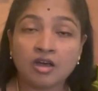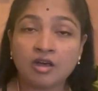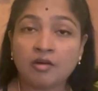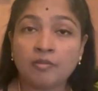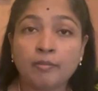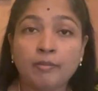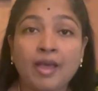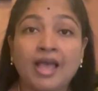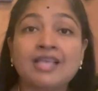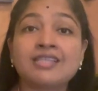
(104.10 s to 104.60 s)

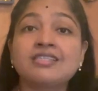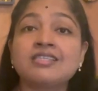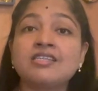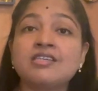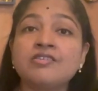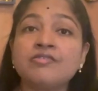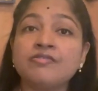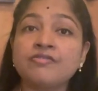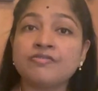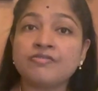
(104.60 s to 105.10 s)

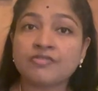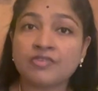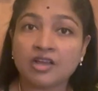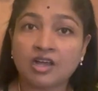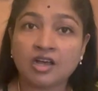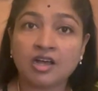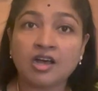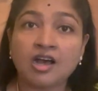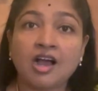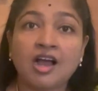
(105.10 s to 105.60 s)
massive
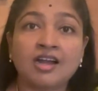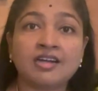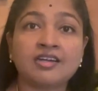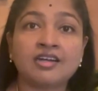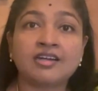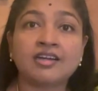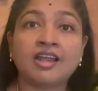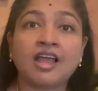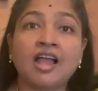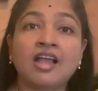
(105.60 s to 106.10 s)
heart
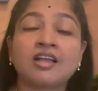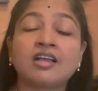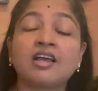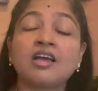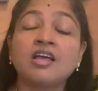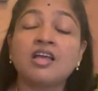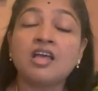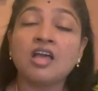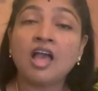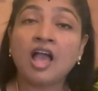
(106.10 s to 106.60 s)
attack
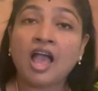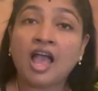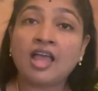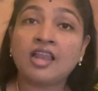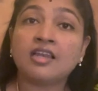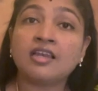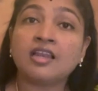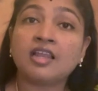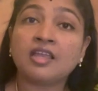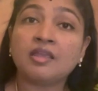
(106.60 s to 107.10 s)

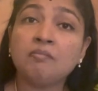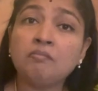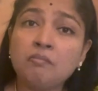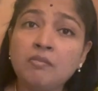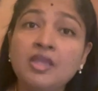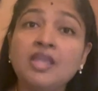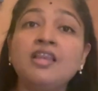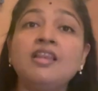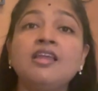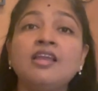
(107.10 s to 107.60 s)
and
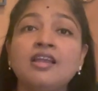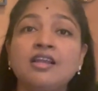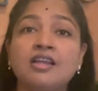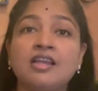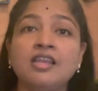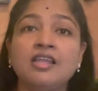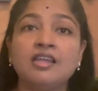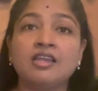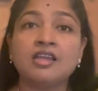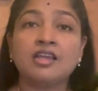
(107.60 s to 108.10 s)

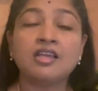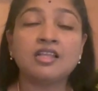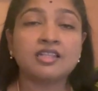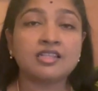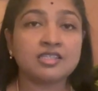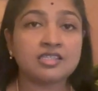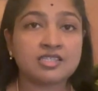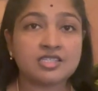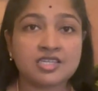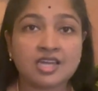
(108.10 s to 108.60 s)
immediately
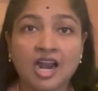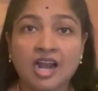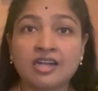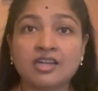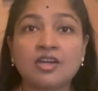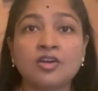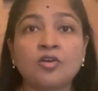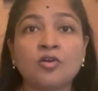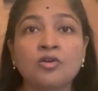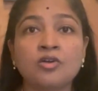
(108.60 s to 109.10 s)

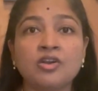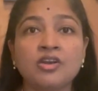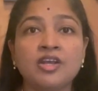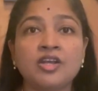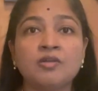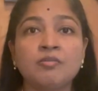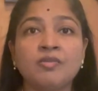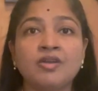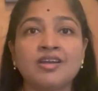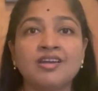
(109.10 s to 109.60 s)
started on
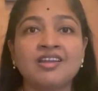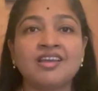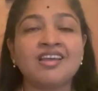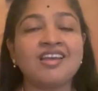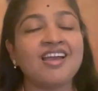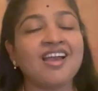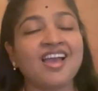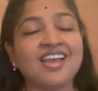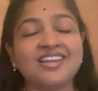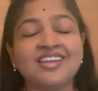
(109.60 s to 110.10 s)
treatment
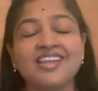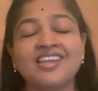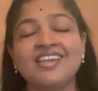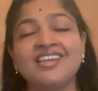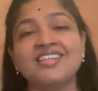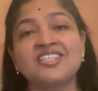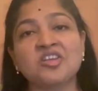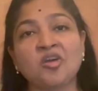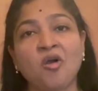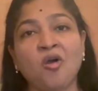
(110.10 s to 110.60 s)
and
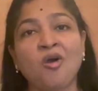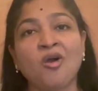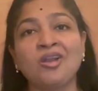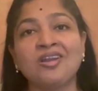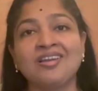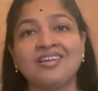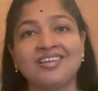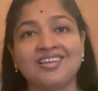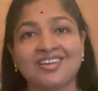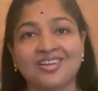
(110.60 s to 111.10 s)
he's
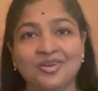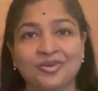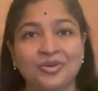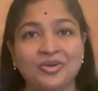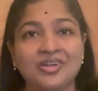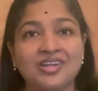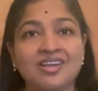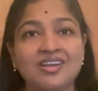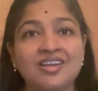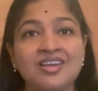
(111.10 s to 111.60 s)
all
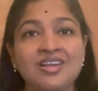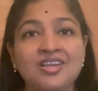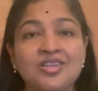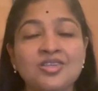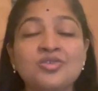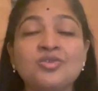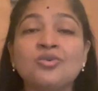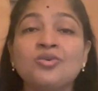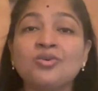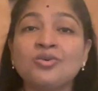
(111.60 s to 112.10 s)
good.
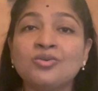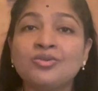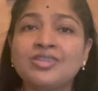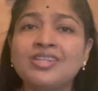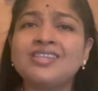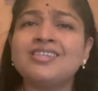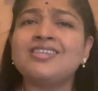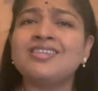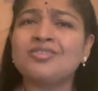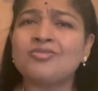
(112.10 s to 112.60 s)
So
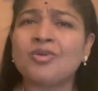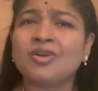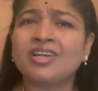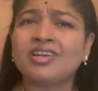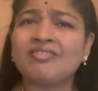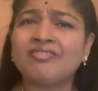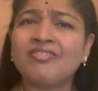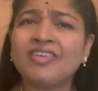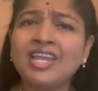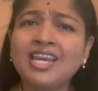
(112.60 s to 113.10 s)
this is
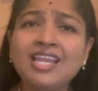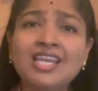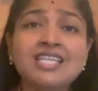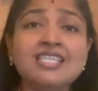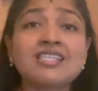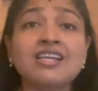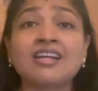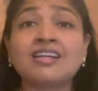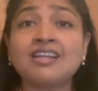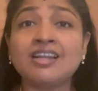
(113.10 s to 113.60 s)
what very
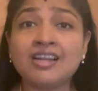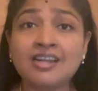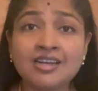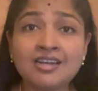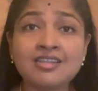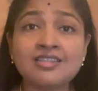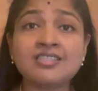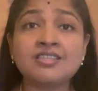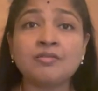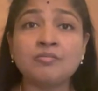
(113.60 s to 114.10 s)

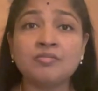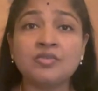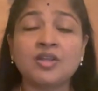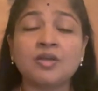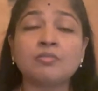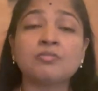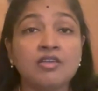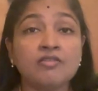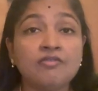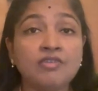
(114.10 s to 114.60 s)
subtle
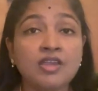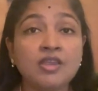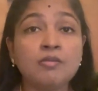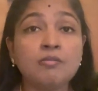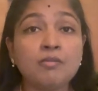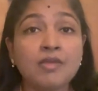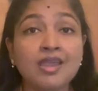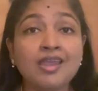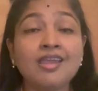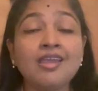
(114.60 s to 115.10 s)
symptoms we
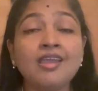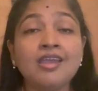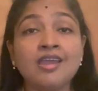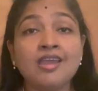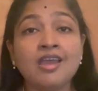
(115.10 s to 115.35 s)
may